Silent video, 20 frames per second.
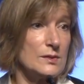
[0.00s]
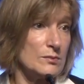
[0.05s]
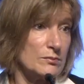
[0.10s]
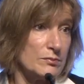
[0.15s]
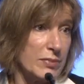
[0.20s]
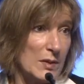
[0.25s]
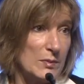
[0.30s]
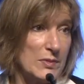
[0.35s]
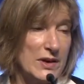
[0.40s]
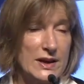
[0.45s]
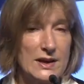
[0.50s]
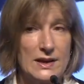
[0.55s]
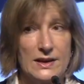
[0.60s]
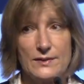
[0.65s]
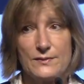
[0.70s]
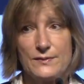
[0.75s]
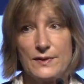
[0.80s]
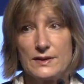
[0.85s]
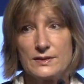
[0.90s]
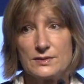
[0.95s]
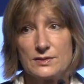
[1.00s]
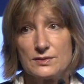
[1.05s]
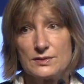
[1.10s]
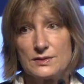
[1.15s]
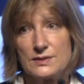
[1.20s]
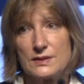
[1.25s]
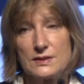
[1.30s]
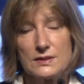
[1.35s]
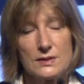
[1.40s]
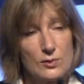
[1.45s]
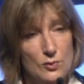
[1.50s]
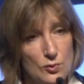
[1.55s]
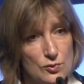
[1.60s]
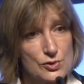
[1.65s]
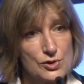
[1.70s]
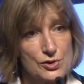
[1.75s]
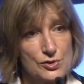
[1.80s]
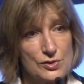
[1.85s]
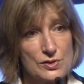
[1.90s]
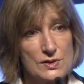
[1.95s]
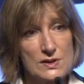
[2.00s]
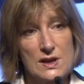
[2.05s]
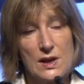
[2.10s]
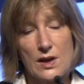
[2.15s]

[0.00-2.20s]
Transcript: publicly funded launchers